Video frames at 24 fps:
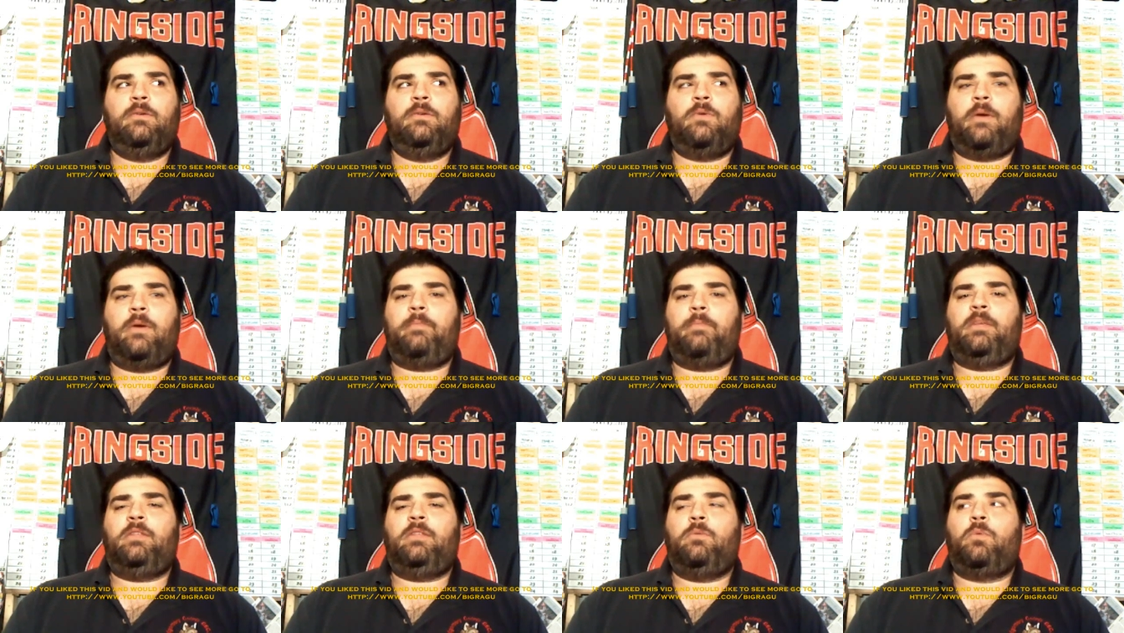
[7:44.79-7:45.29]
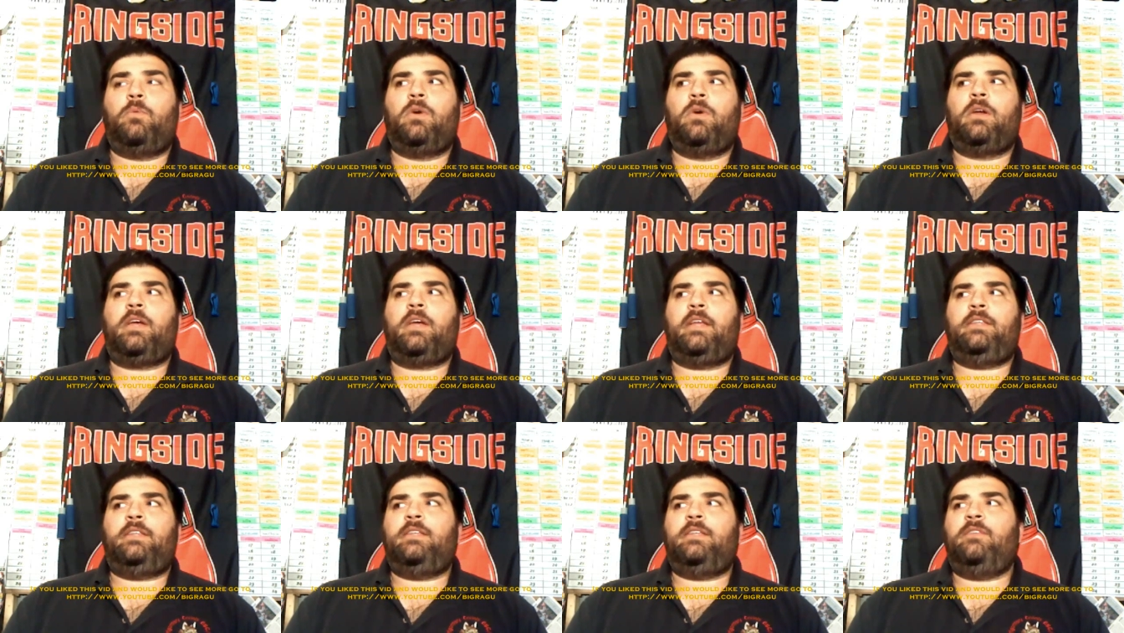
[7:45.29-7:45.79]
I mean, the
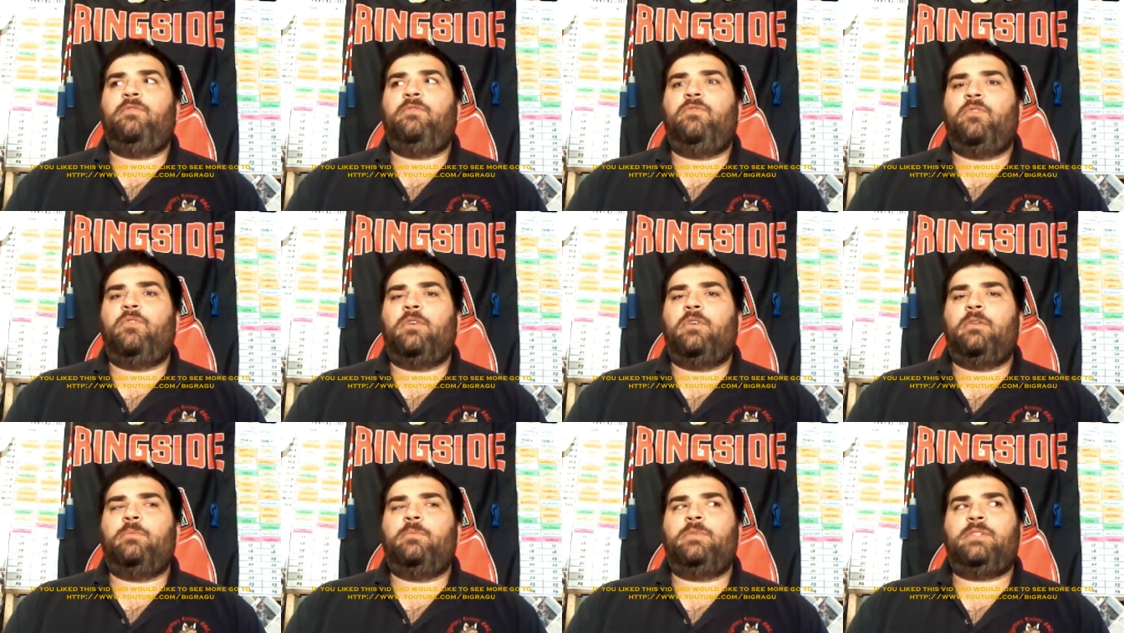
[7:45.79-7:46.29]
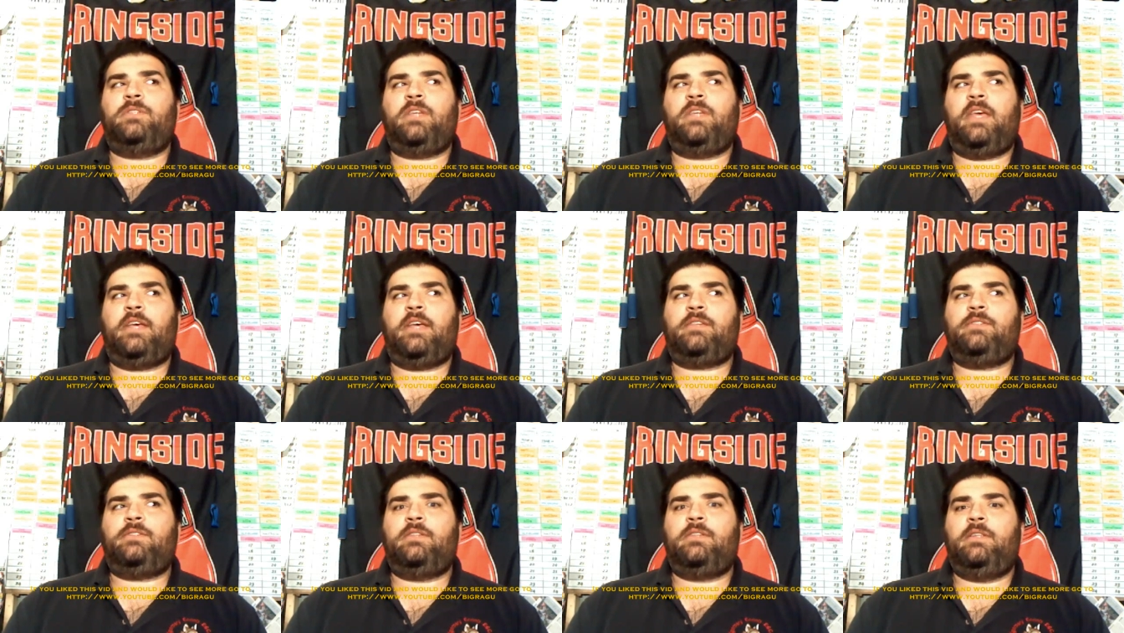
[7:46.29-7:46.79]
work I did for it was
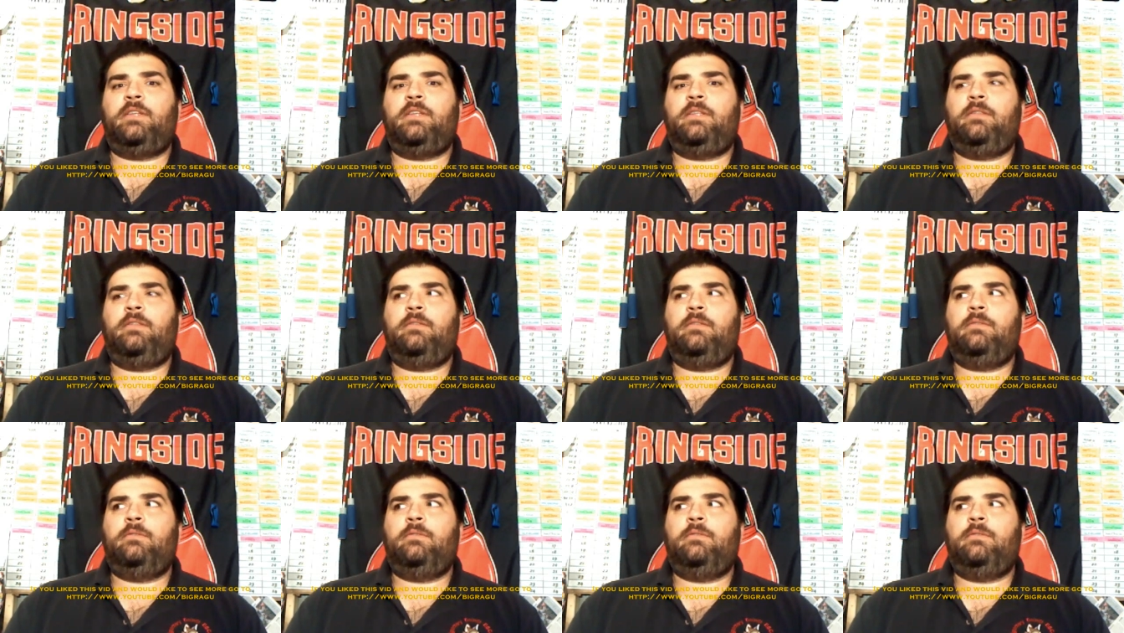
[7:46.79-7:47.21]
excellent.